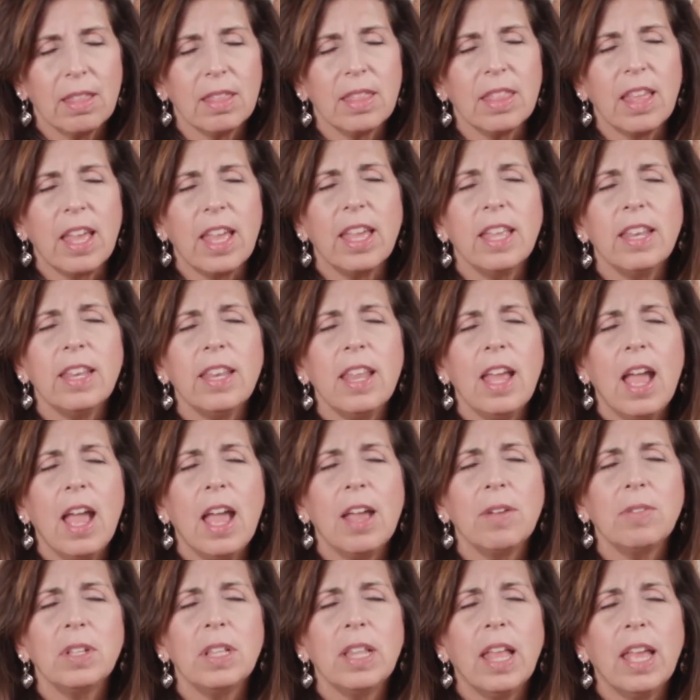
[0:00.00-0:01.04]
Then
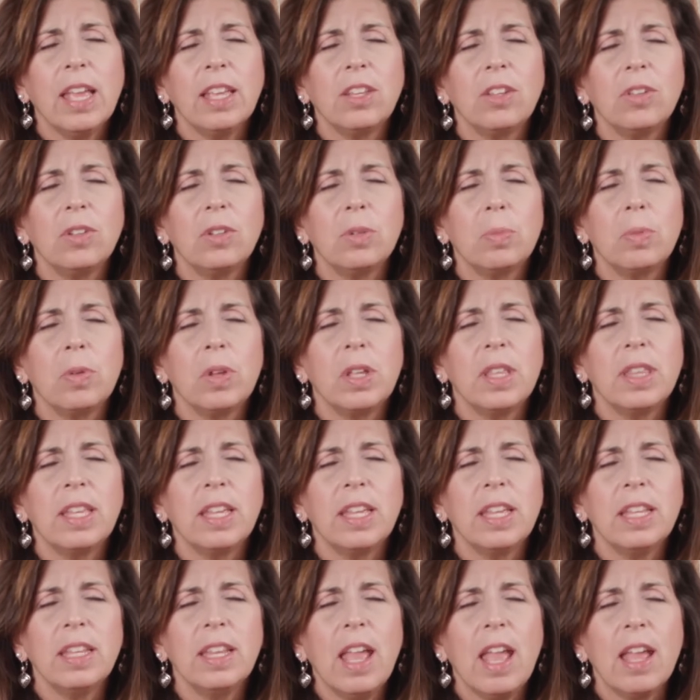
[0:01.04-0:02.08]
I would like you to breathe
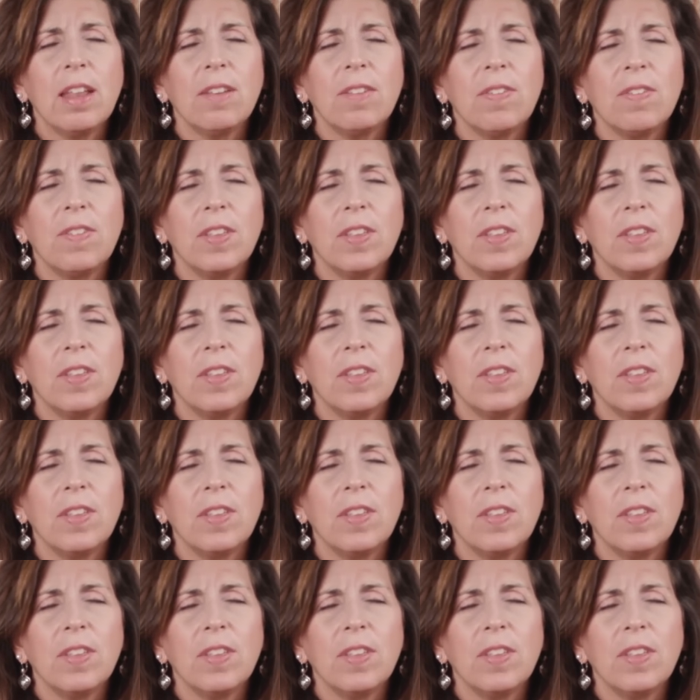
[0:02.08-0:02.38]
in and